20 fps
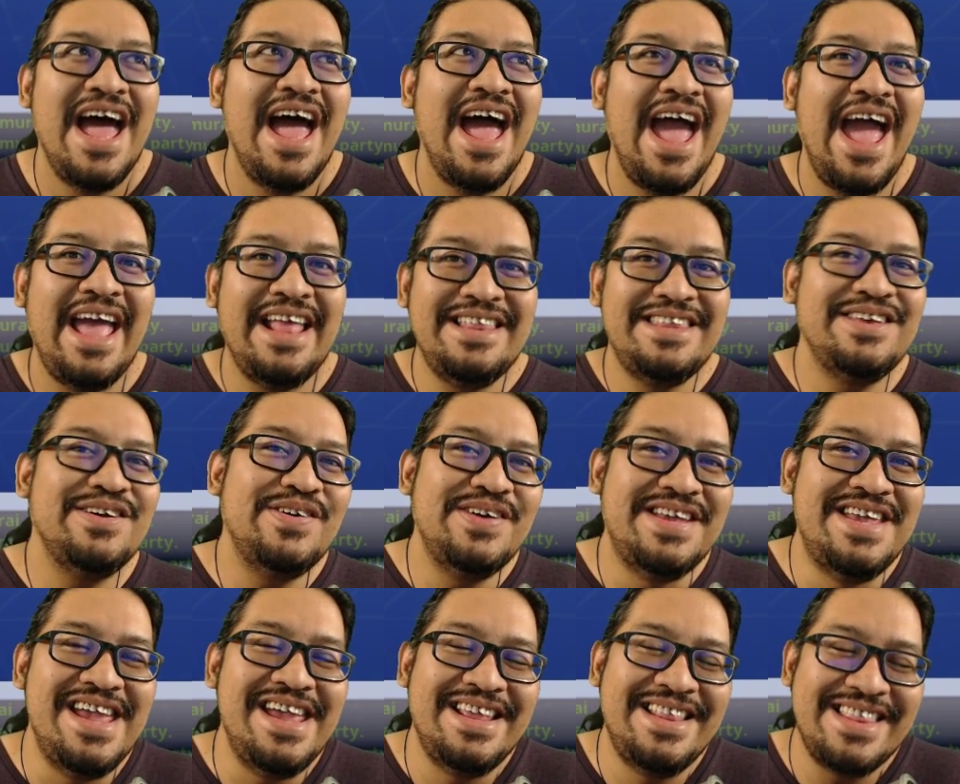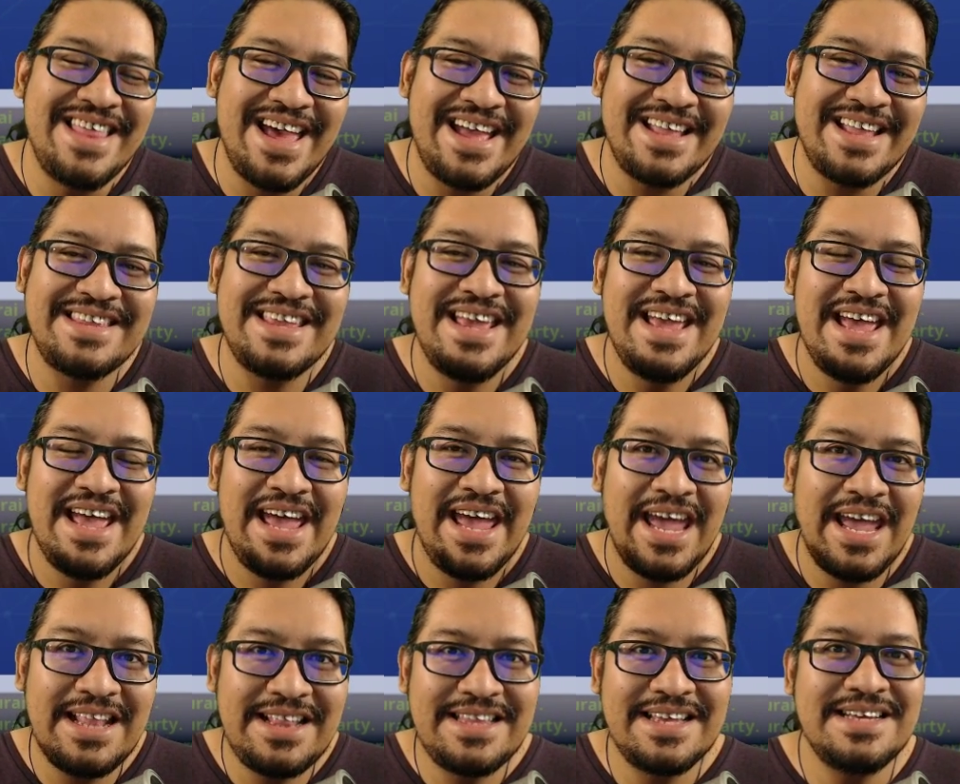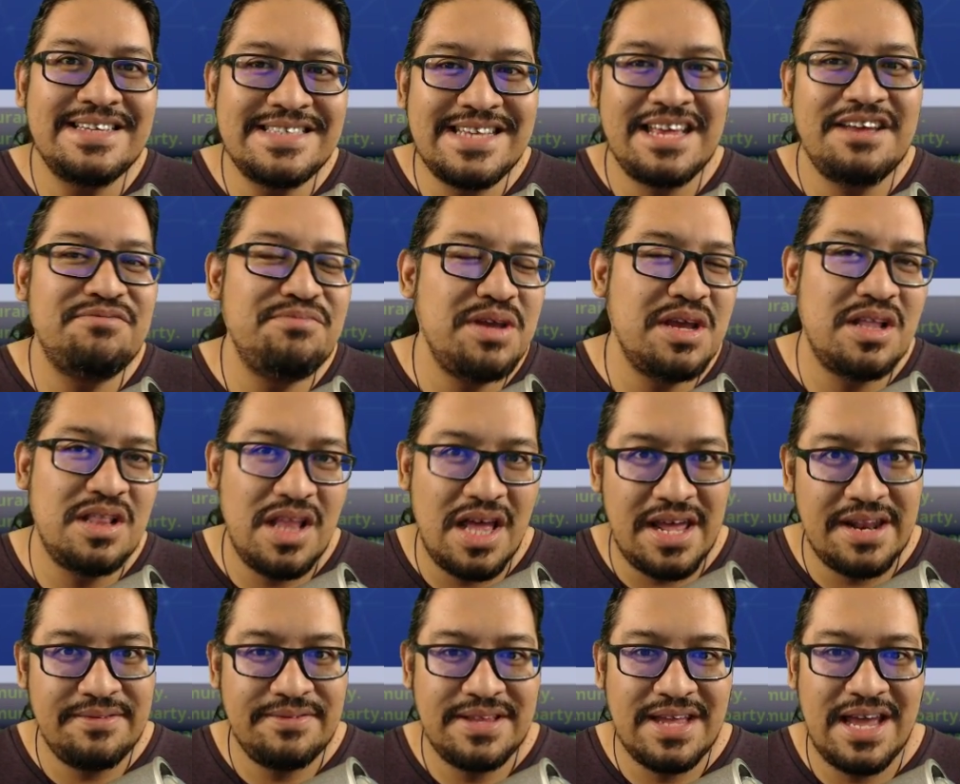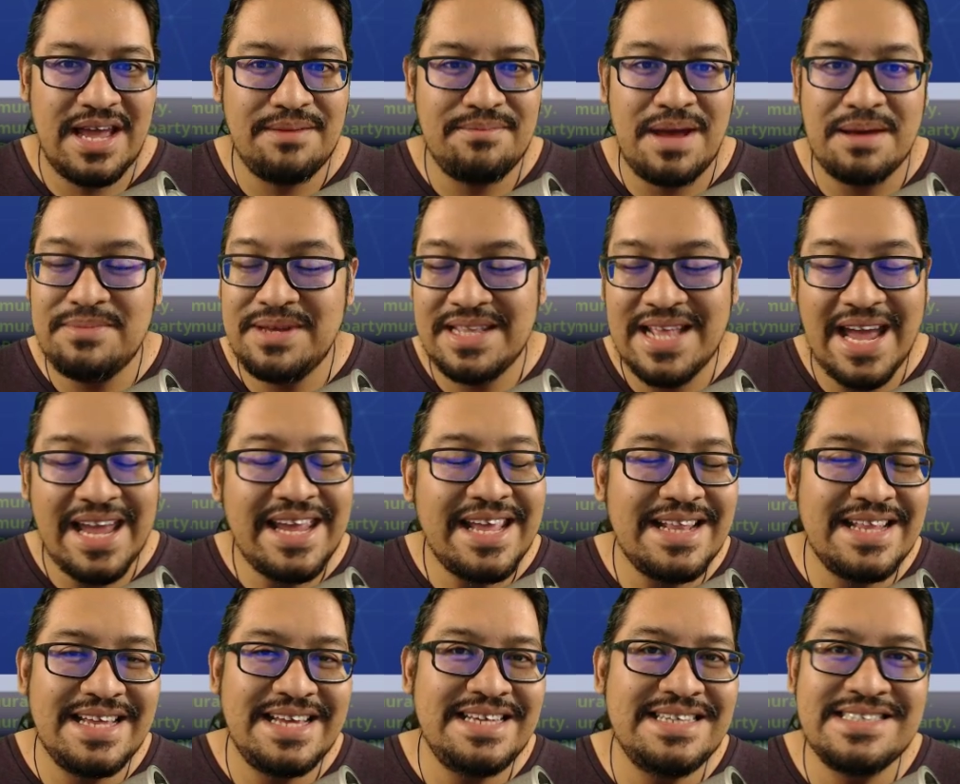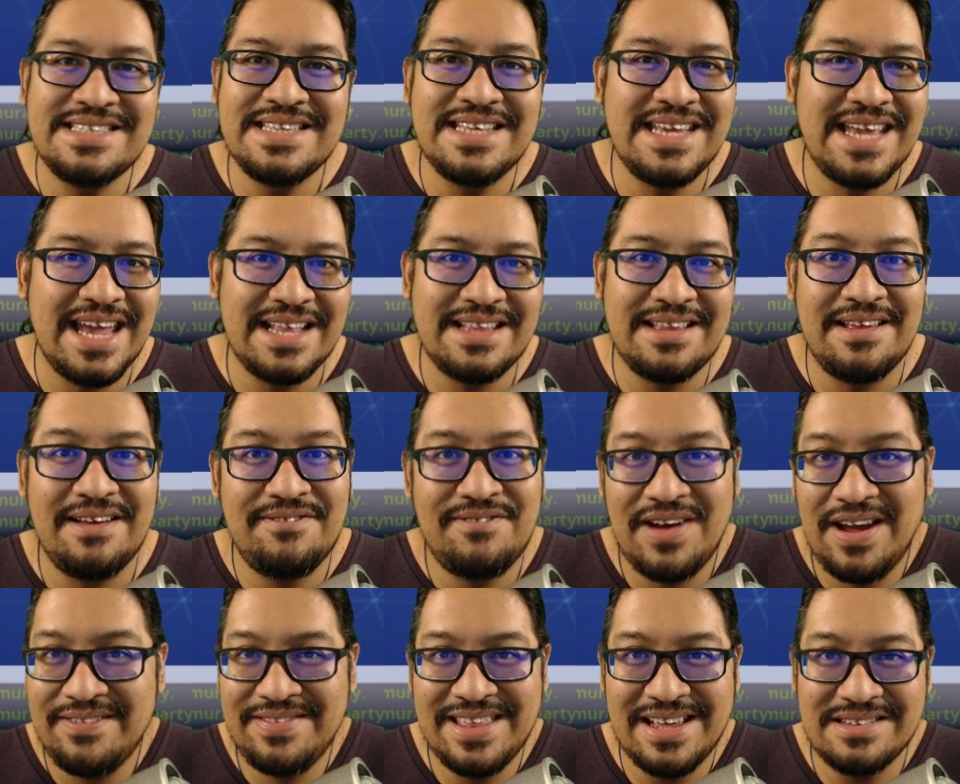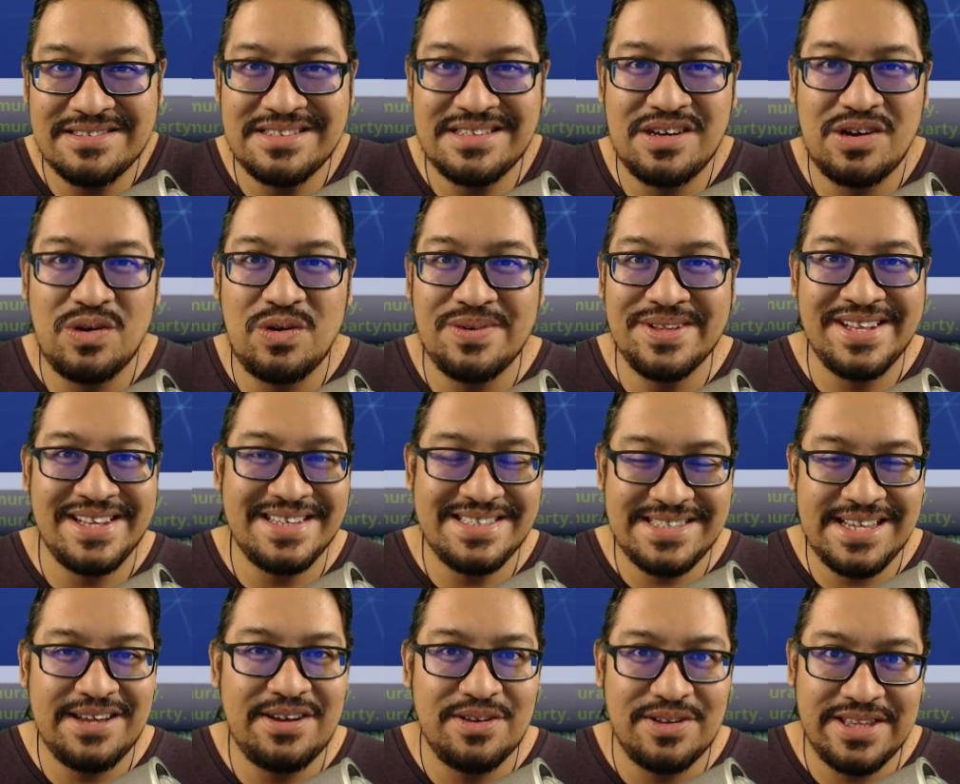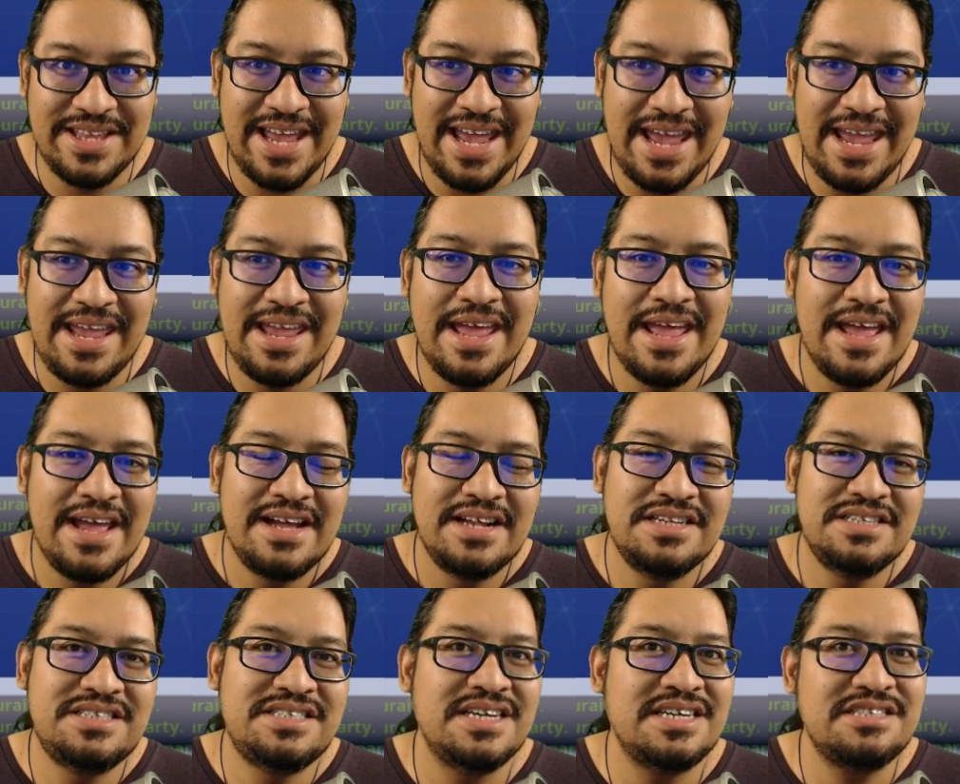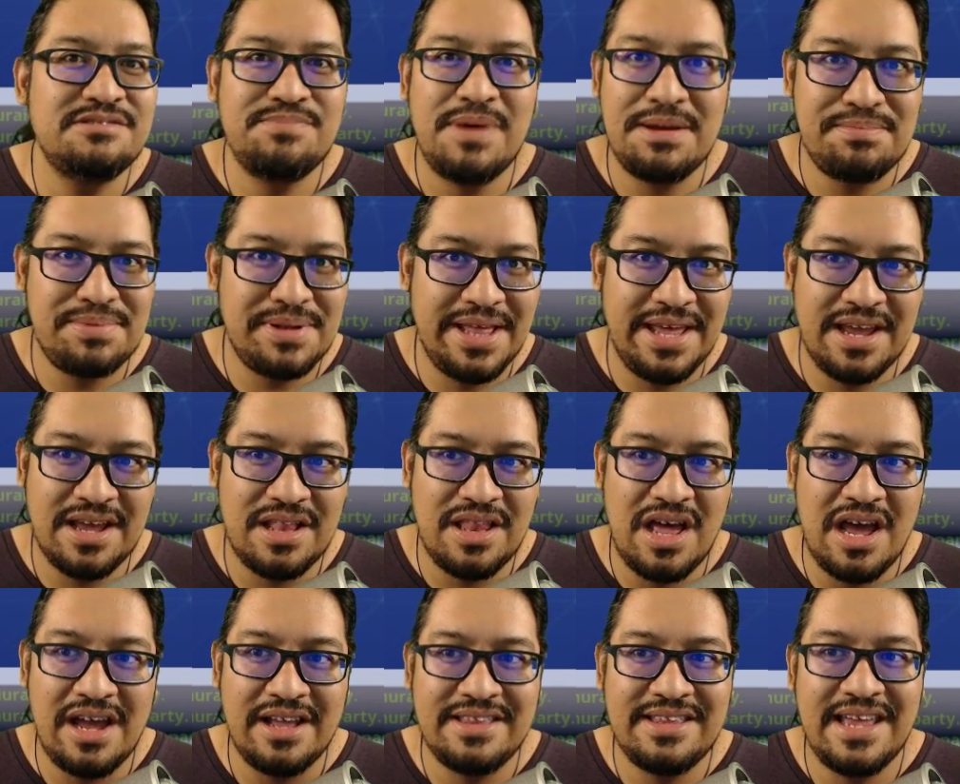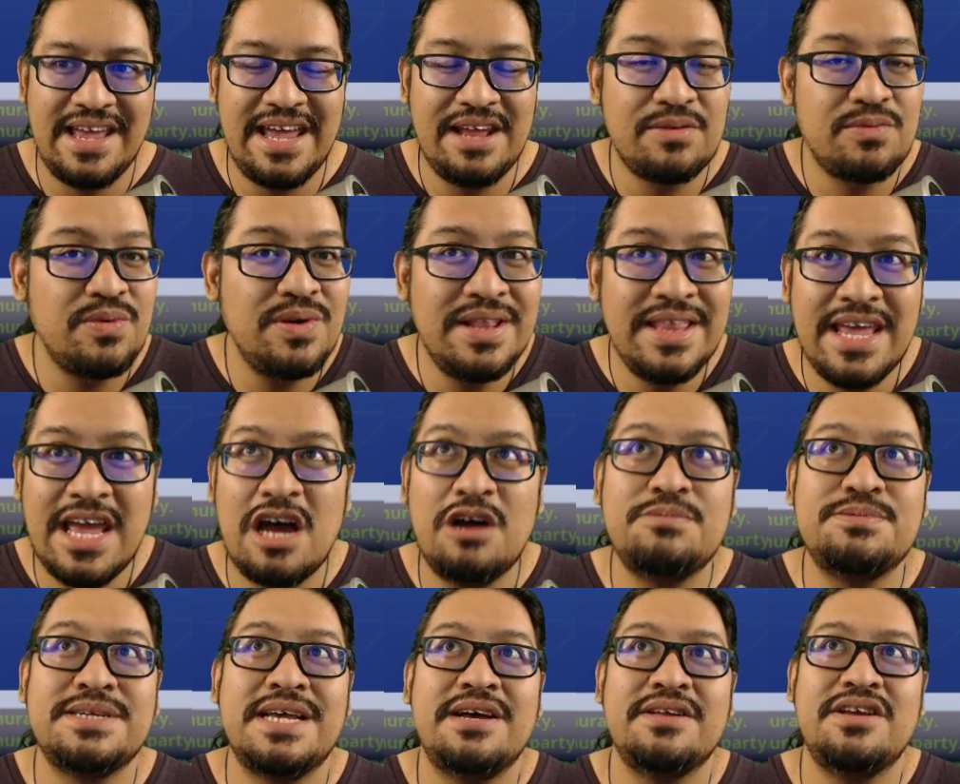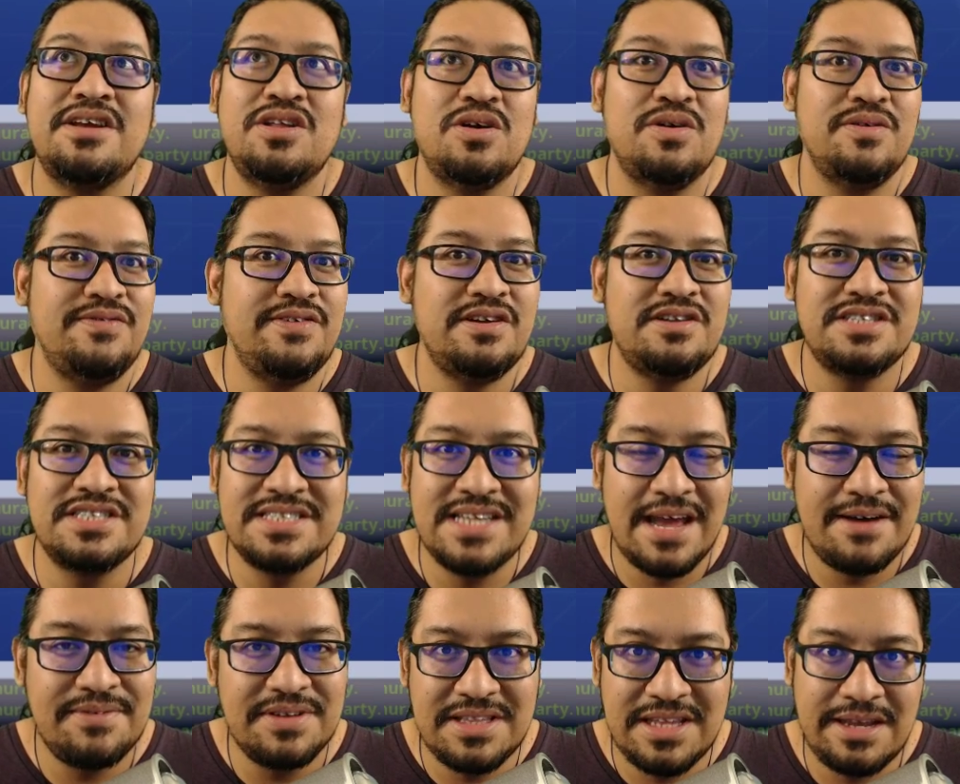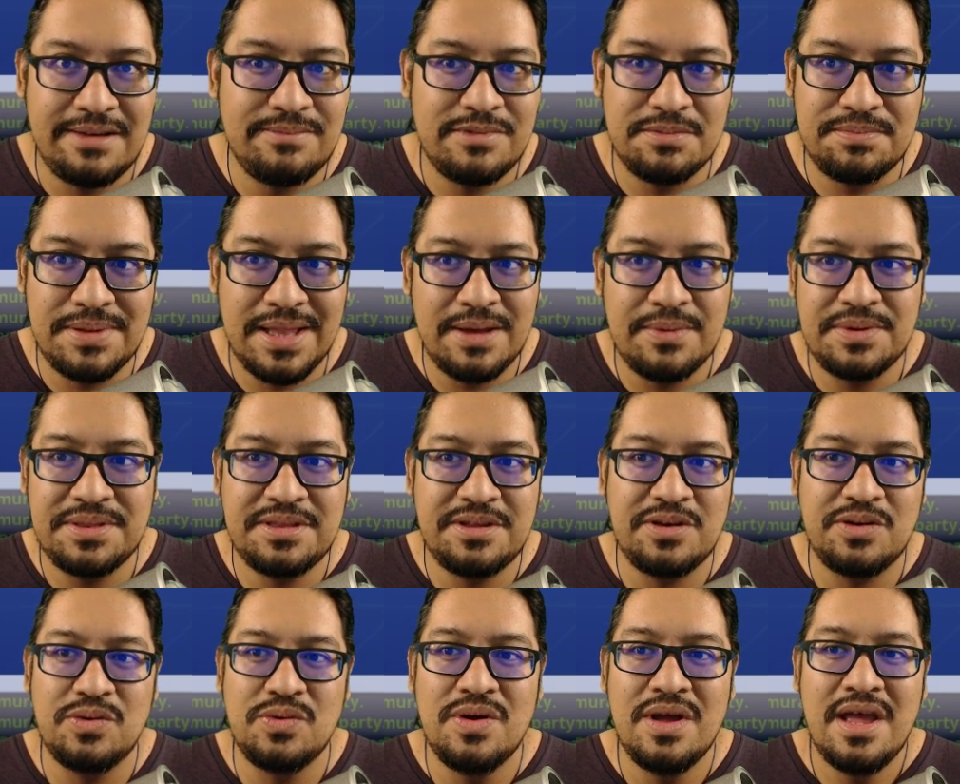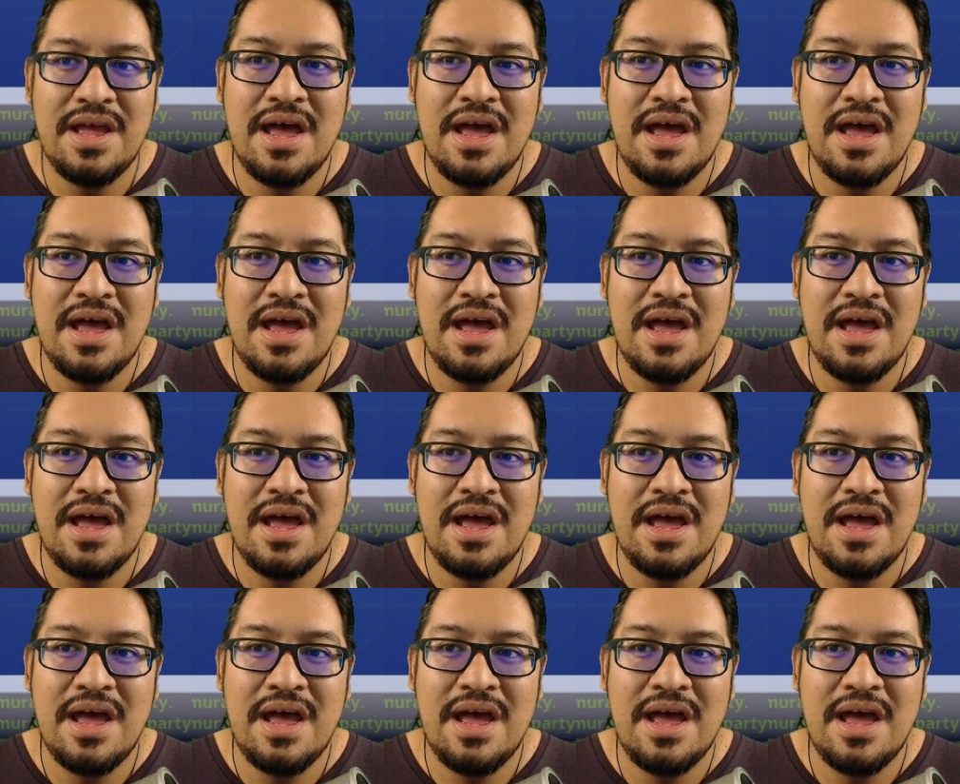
And doing that, it does give me a lot of time. I mean, I can easily get 5,000 gold in a single day just by playing a lot. It really helps out, you know, if you just have a team to play with too.